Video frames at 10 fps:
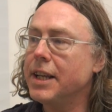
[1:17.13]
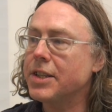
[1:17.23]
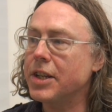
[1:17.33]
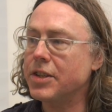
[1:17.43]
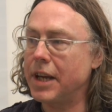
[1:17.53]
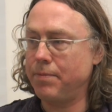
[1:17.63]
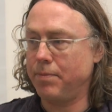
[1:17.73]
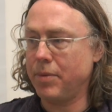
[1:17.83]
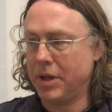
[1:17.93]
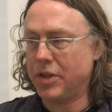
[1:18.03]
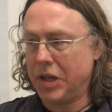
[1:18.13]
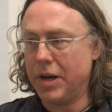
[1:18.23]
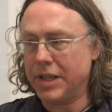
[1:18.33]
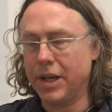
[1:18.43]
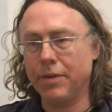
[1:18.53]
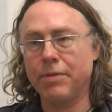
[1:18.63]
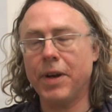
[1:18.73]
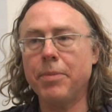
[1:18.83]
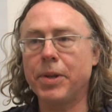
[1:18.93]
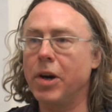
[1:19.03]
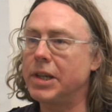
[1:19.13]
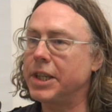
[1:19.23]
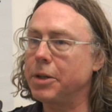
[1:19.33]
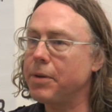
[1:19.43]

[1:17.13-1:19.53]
since they've started to kind of develop the idea,